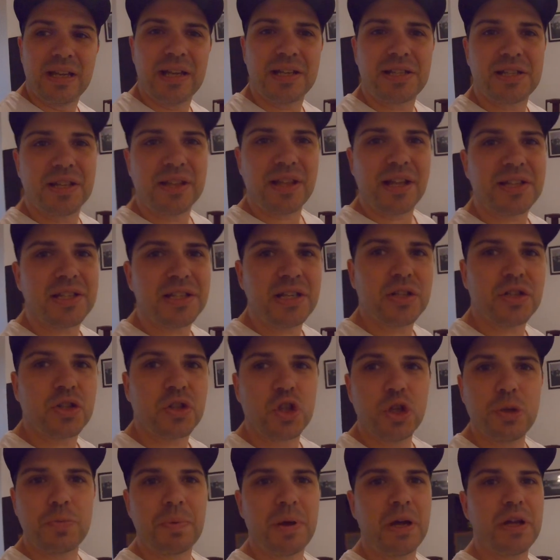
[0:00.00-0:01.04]
yeah, so that's it.
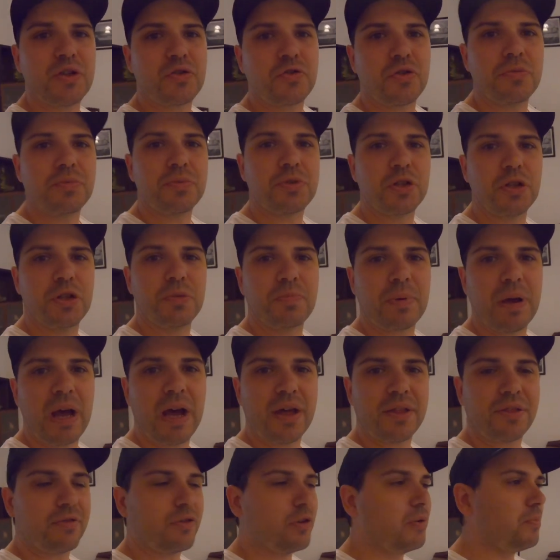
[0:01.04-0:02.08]
Two bedroom, two
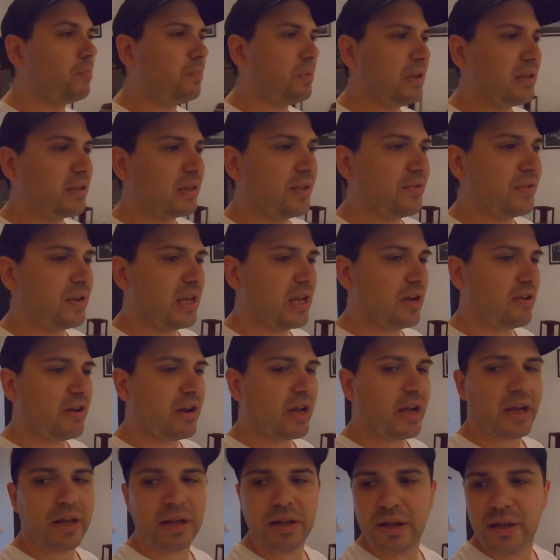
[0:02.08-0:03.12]
bathroom, big living
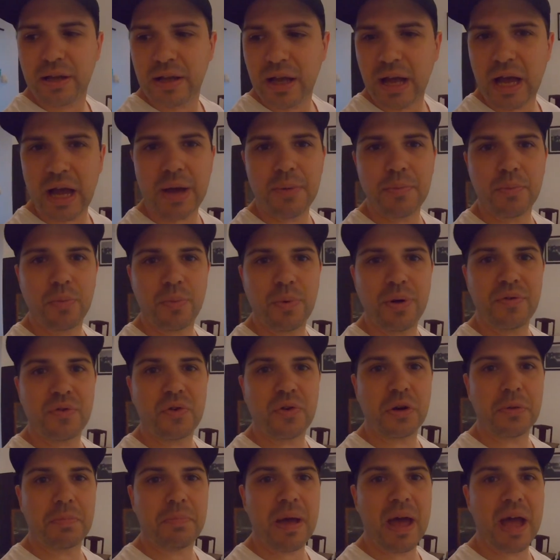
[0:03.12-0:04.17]
area. Um, we've
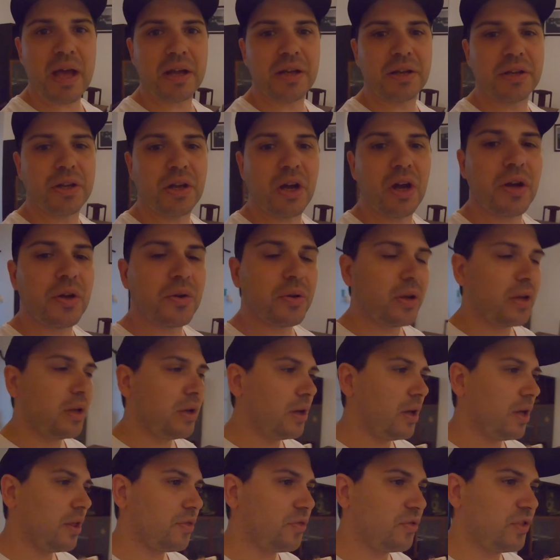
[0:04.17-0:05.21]
got to pack and go.
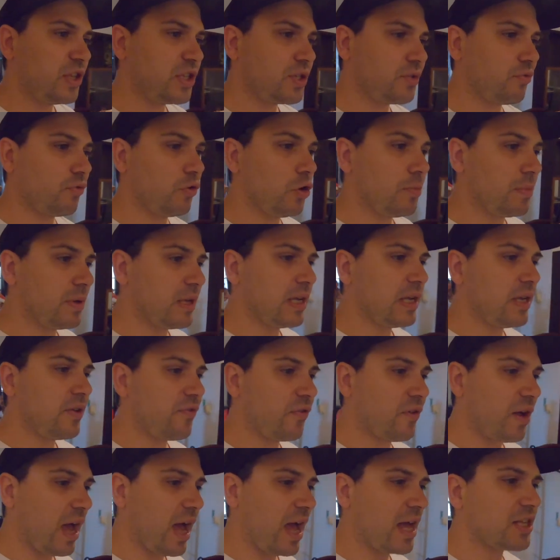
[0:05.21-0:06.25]
This room here
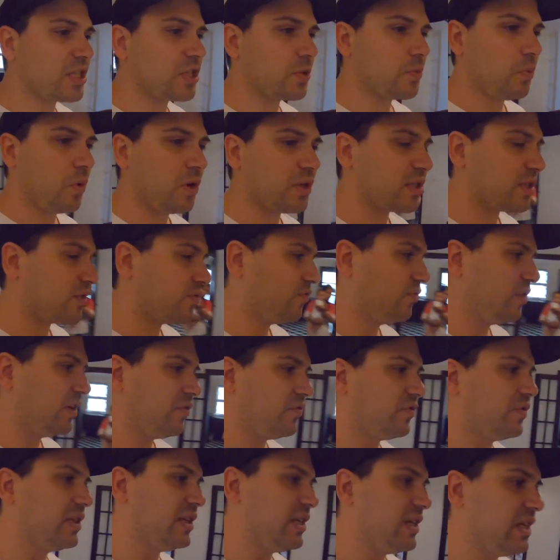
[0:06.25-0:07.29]
for us was
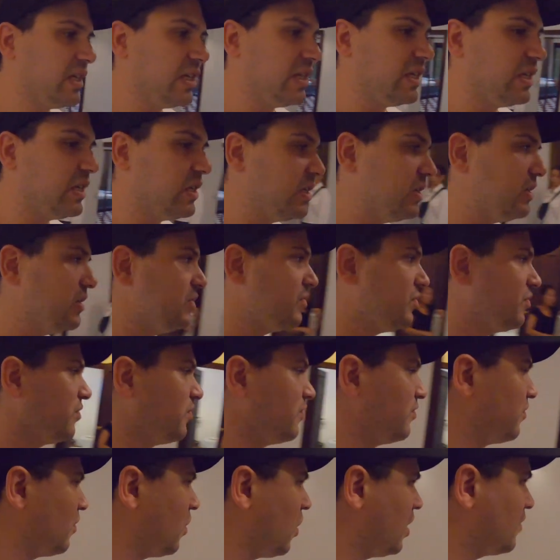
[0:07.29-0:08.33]

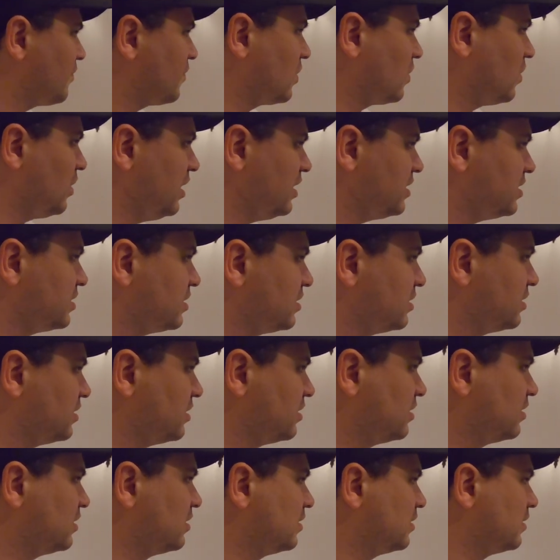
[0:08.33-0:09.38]
55 a night?
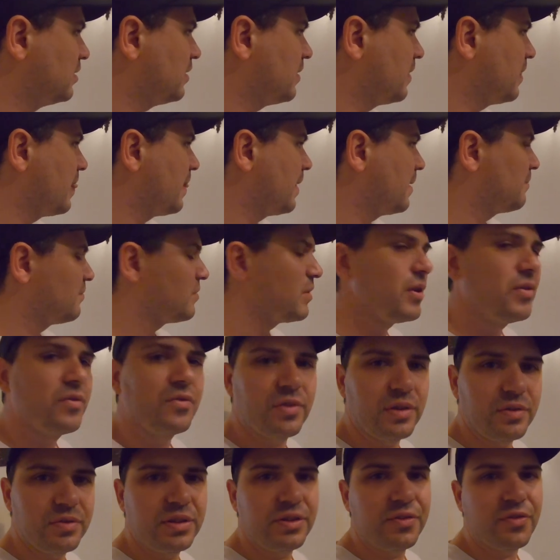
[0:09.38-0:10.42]
55.
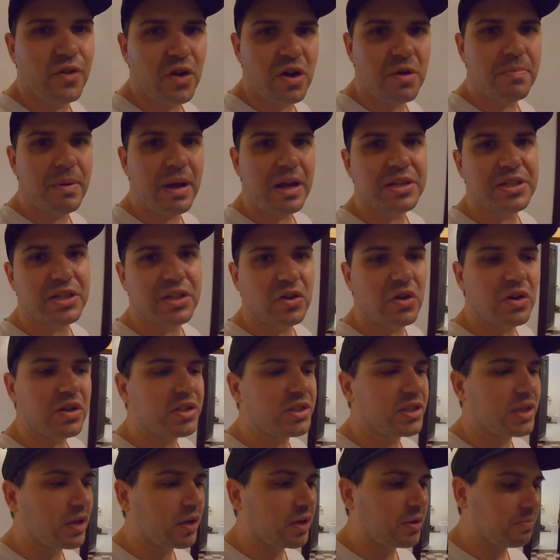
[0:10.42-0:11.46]
55 bucks a night.
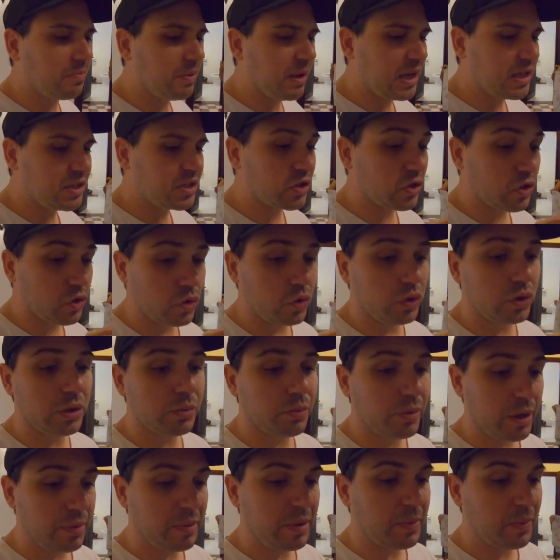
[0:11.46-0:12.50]
So compared to
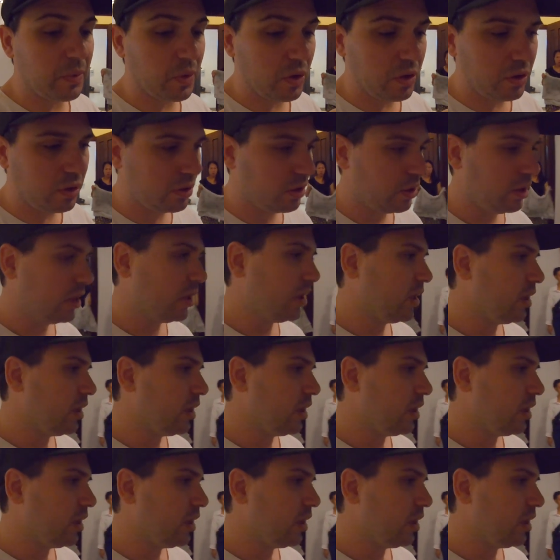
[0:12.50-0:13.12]
and where we were,